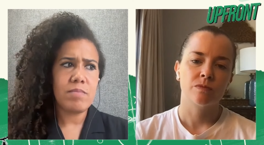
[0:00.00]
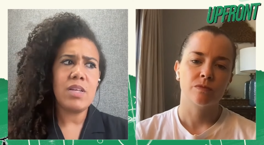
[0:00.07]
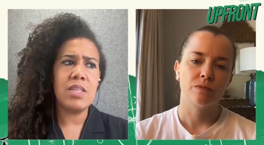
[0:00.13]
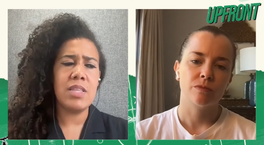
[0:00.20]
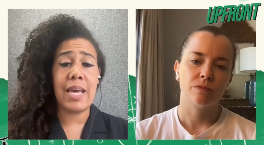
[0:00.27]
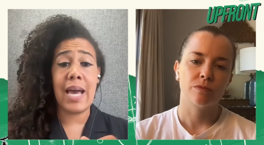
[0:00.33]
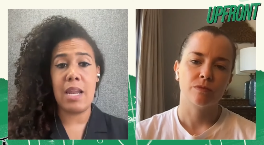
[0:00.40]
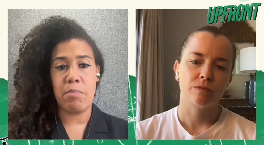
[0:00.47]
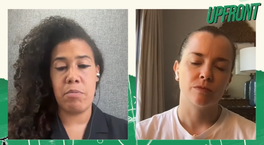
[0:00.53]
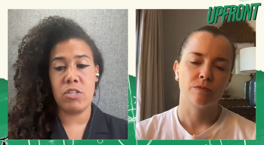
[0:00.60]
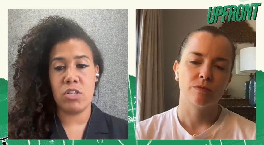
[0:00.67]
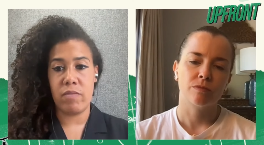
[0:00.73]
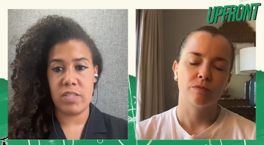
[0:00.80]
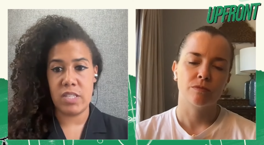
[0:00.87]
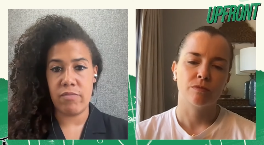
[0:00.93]
Speaker 1: the calibre
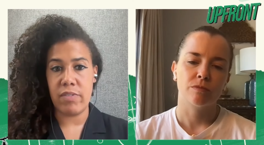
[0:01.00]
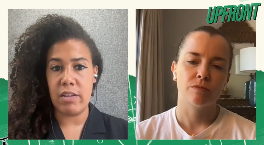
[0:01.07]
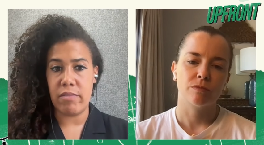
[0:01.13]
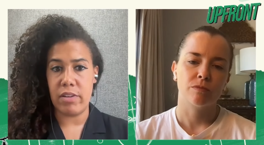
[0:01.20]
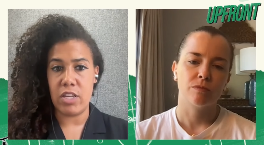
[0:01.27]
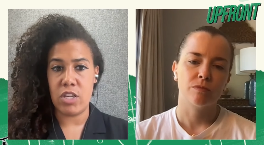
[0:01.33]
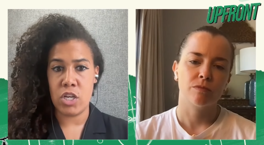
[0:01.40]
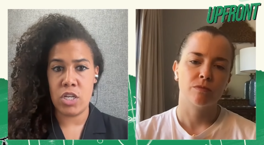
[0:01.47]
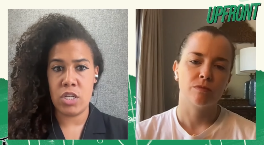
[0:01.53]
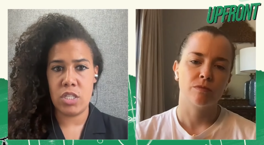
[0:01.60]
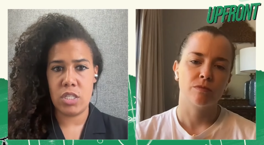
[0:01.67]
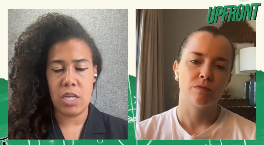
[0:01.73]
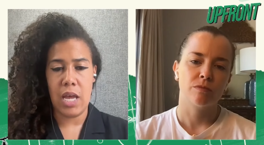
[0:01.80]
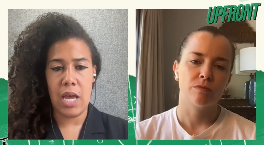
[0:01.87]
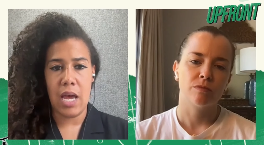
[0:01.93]
is obviously really, really good.
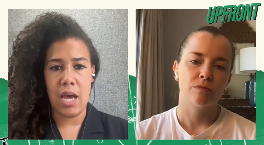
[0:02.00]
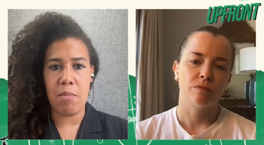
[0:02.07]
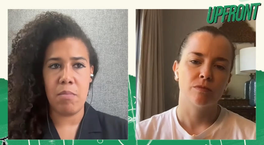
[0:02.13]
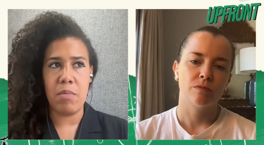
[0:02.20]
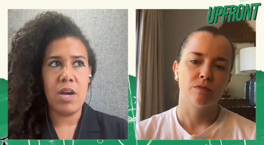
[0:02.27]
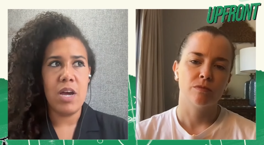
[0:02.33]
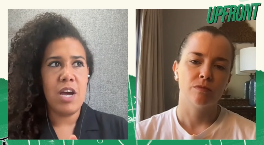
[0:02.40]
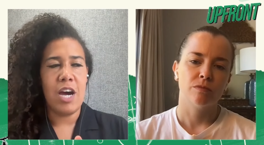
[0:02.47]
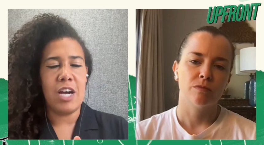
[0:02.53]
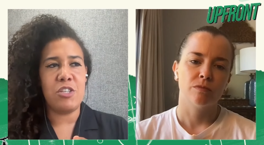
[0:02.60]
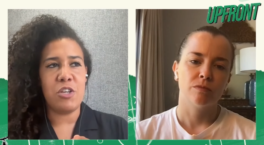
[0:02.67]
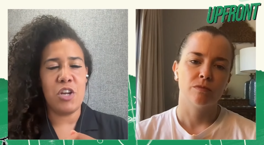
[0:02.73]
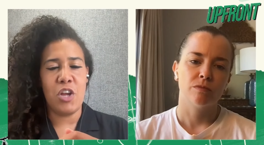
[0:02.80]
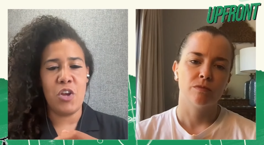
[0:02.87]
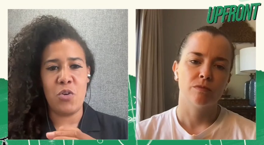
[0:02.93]
I
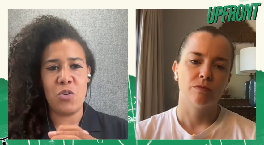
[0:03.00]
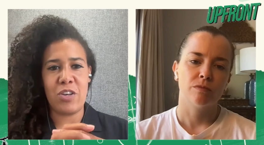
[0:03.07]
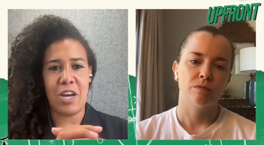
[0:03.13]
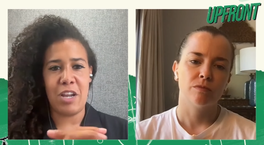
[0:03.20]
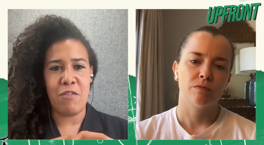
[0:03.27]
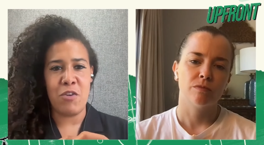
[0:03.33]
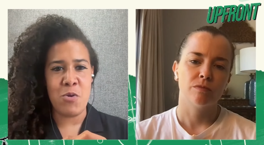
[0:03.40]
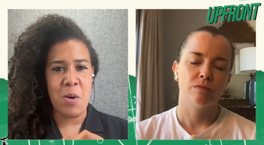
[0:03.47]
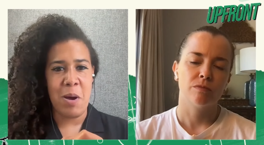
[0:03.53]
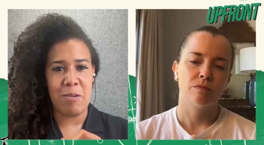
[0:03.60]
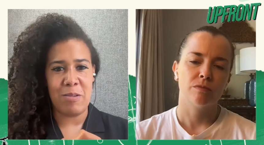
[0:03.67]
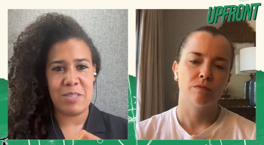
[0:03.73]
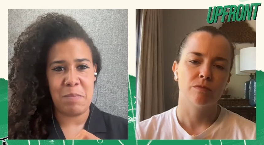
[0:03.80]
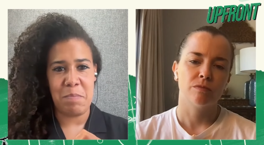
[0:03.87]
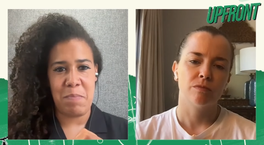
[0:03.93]
don't know who
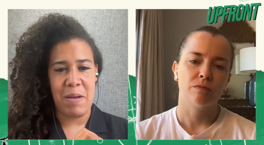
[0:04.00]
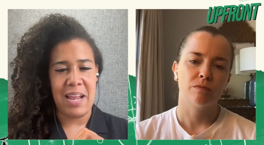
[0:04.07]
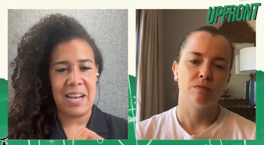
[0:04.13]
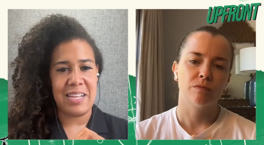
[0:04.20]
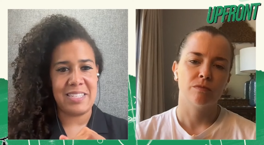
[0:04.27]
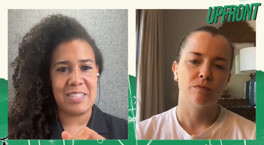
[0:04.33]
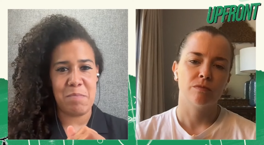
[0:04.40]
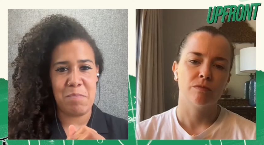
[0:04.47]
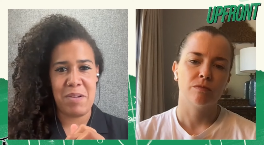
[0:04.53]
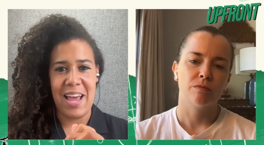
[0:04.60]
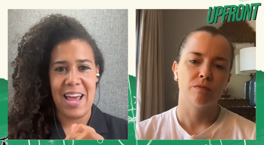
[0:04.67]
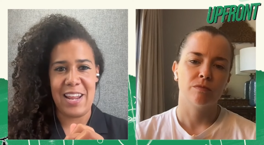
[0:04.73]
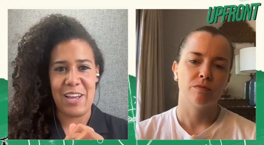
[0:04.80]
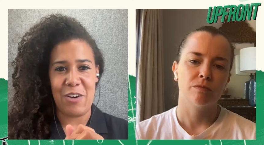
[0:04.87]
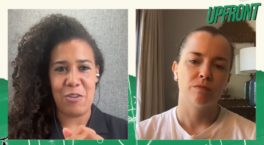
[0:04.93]
else Palace are
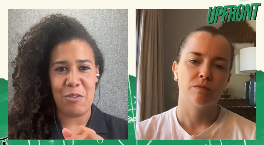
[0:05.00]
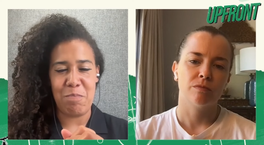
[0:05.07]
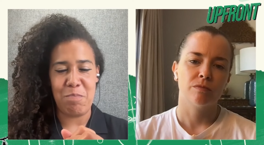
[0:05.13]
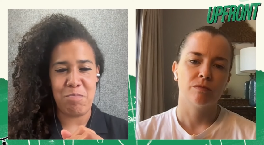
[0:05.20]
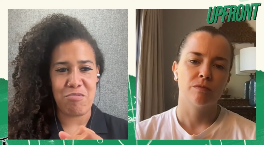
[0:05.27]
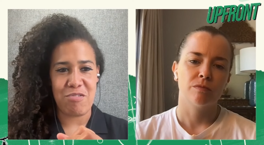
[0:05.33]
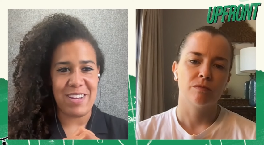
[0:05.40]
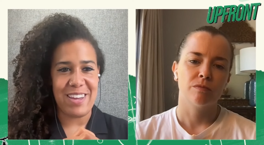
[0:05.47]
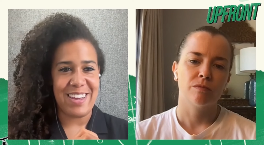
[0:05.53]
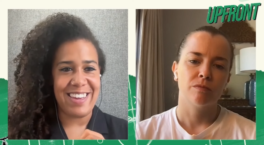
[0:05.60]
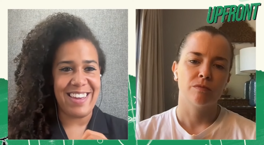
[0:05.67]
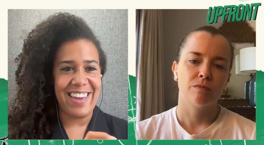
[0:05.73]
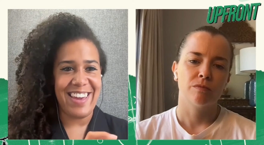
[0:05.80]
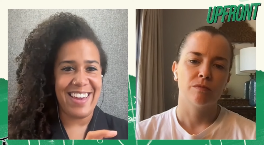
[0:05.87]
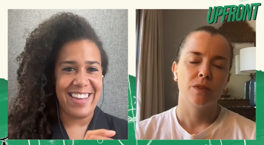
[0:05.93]
planning on
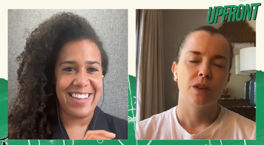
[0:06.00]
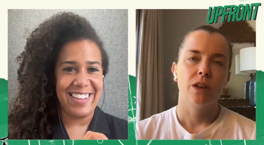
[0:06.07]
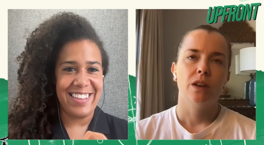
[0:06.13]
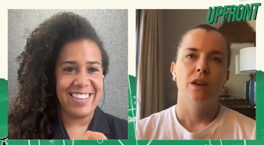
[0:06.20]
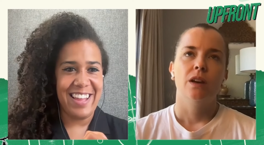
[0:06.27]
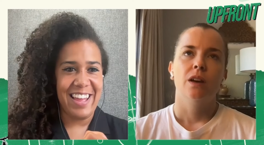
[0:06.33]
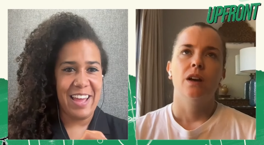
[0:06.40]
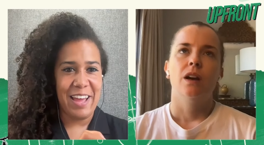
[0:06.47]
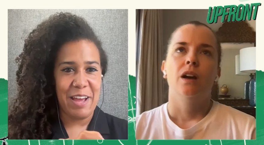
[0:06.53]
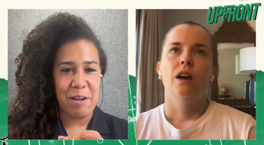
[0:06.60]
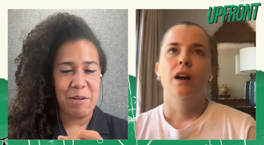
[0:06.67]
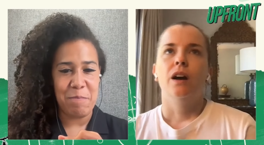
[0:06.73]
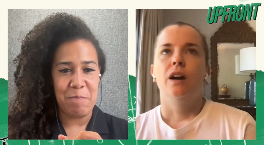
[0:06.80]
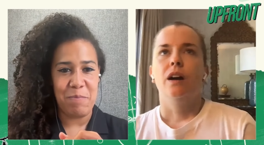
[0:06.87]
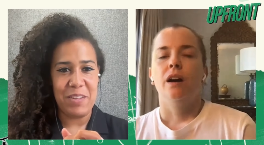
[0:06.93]
bringing
Speaker 2: in.
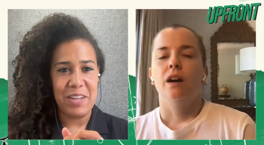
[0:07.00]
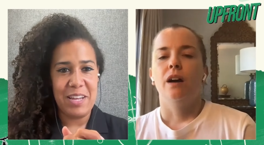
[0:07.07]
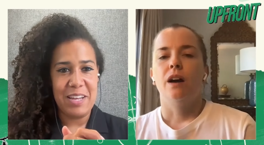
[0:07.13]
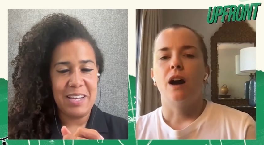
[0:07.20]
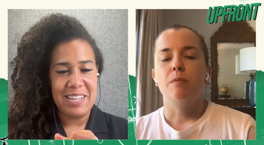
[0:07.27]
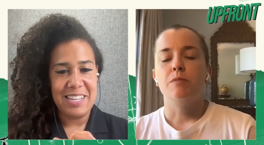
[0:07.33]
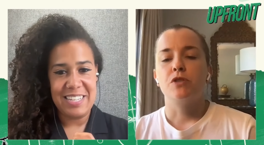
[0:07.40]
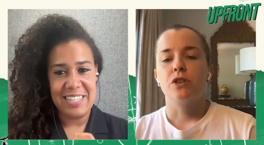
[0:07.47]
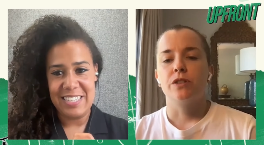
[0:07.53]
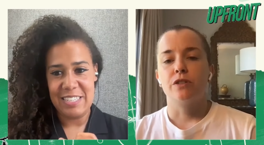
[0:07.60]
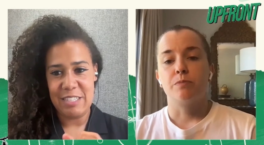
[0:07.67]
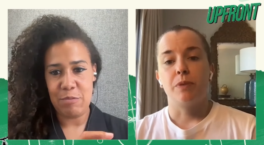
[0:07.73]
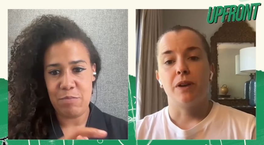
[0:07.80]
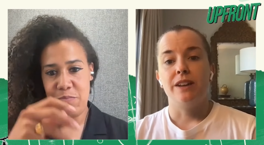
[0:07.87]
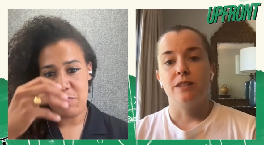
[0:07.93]
I'm sure
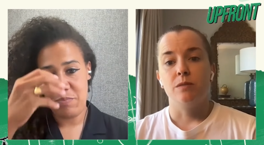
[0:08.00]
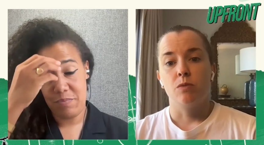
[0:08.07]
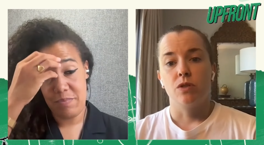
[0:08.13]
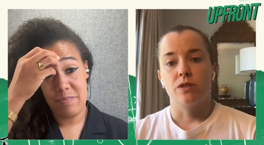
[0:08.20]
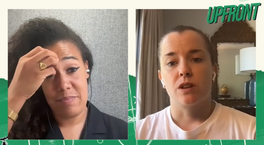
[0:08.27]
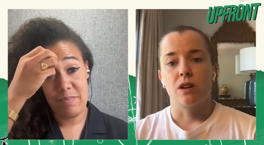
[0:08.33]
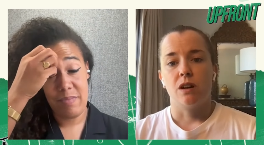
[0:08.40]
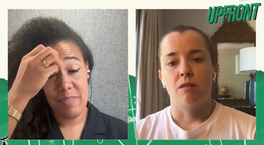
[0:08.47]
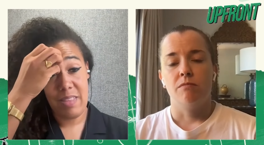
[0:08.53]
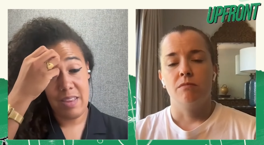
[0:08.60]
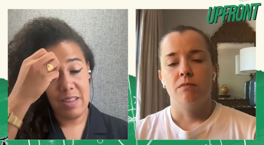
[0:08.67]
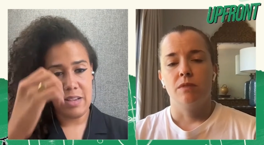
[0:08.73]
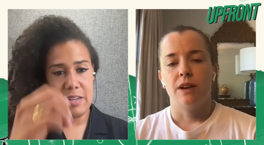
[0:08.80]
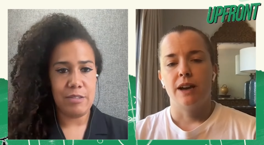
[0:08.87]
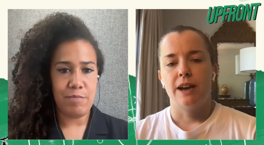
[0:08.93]
there's plenty more to
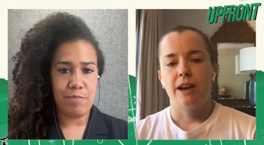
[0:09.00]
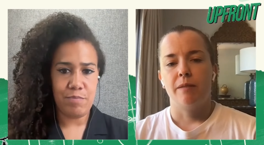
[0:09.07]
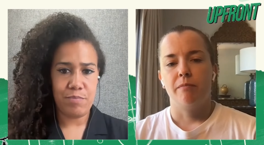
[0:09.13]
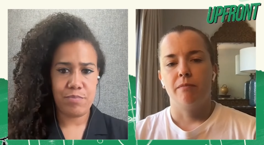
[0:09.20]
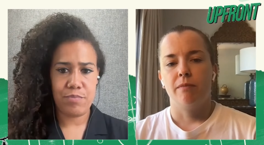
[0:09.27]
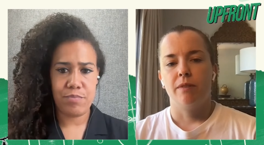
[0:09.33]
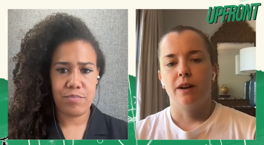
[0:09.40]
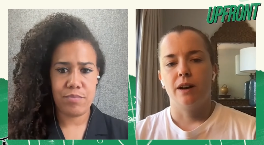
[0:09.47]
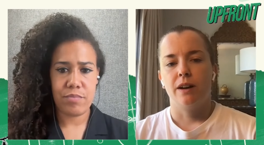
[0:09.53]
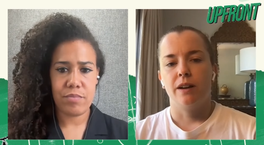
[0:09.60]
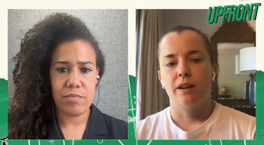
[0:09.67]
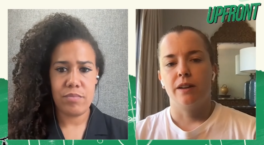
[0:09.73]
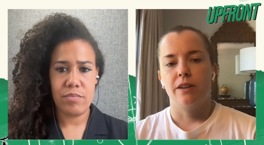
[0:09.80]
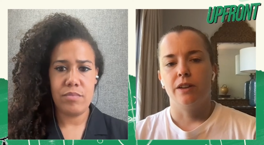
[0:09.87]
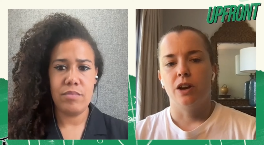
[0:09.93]
come.
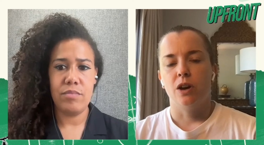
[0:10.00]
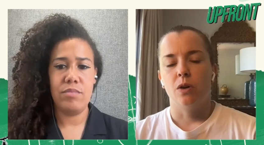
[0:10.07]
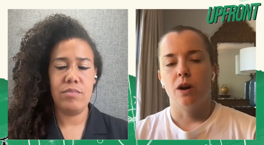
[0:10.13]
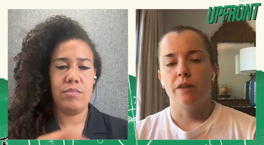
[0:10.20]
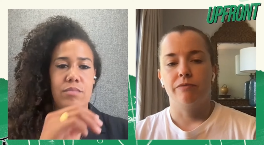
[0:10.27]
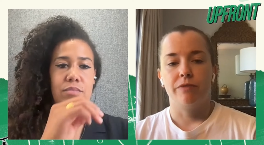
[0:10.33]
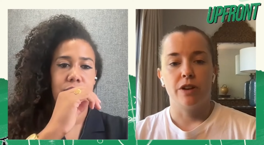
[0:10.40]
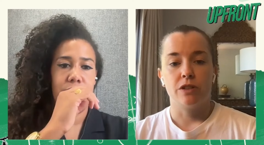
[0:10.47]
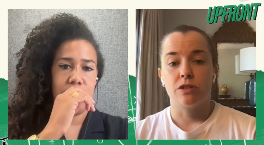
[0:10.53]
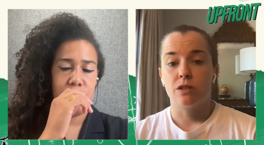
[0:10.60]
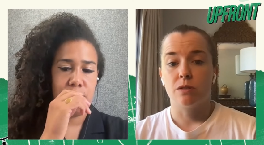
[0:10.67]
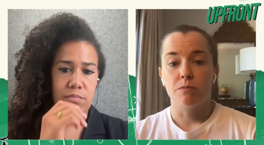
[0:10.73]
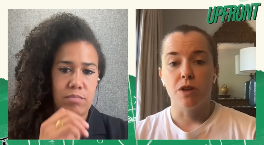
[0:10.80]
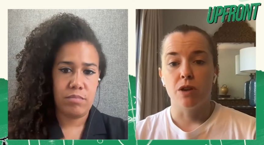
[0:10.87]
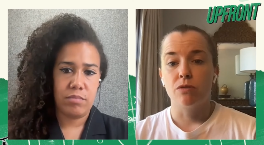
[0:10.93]
You know, there's
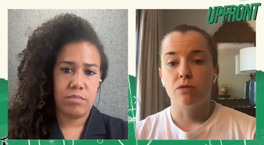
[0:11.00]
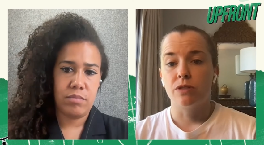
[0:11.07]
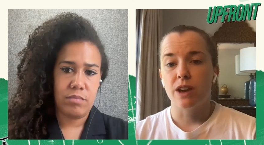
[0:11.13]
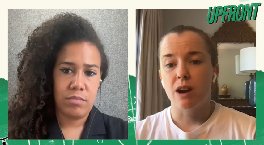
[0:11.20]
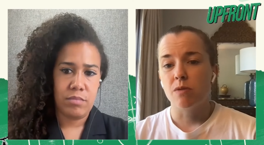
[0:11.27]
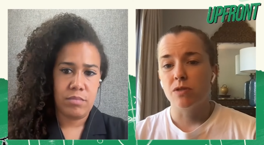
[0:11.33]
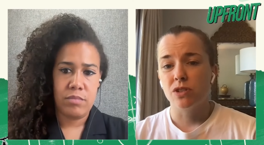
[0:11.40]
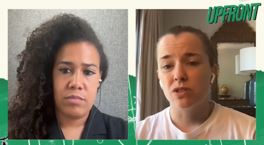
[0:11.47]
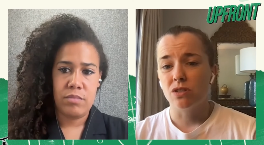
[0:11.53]
some youth there, which is